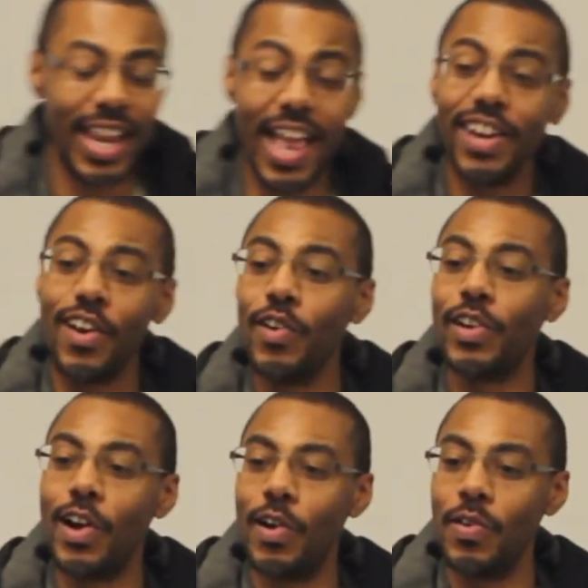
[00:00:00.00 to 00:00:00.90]
That
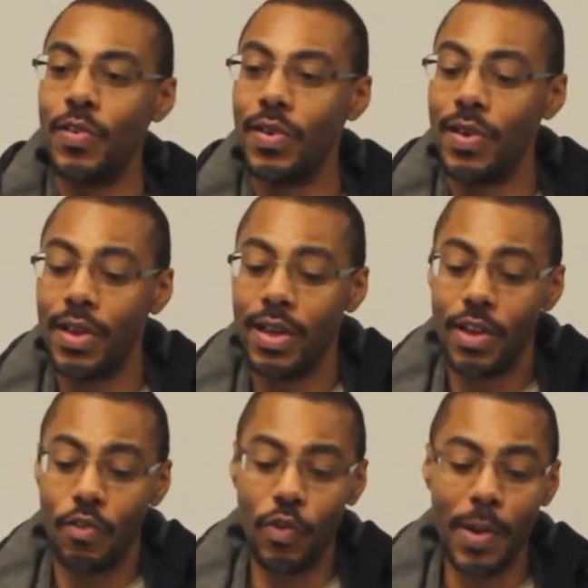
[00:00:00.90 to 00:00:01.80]
logo
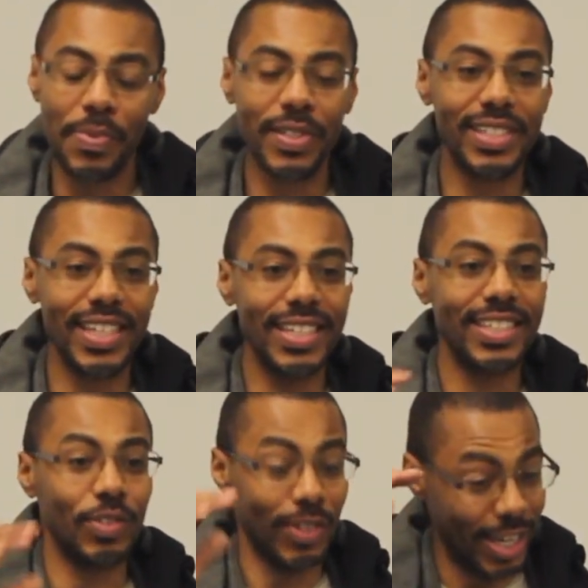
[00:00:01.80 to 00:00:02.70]

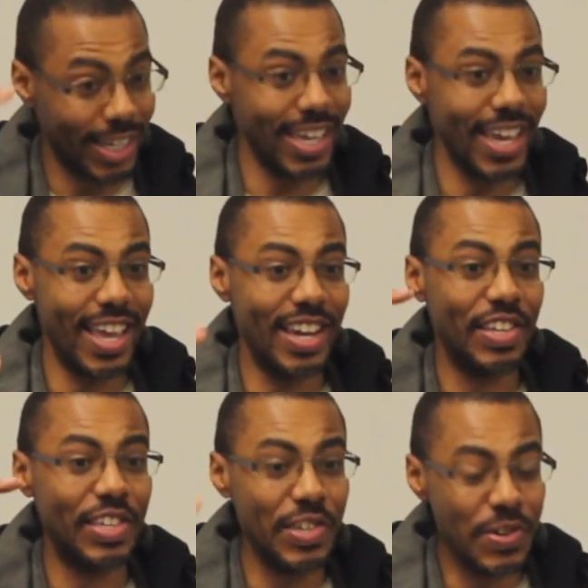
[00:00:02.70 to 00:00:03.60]
represents, again,
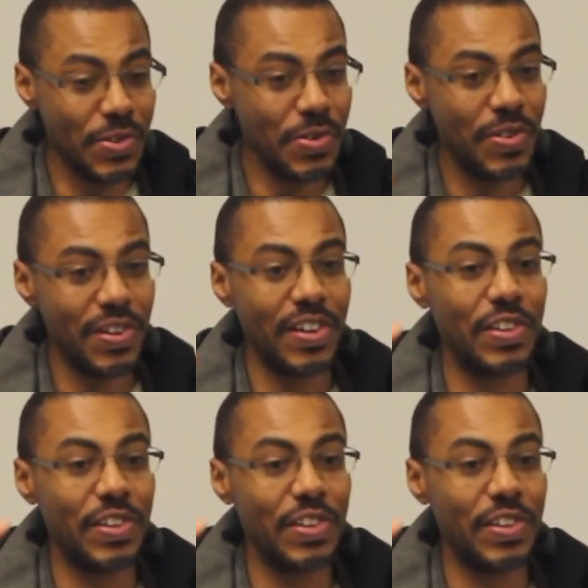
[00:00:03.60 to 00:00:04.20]
you,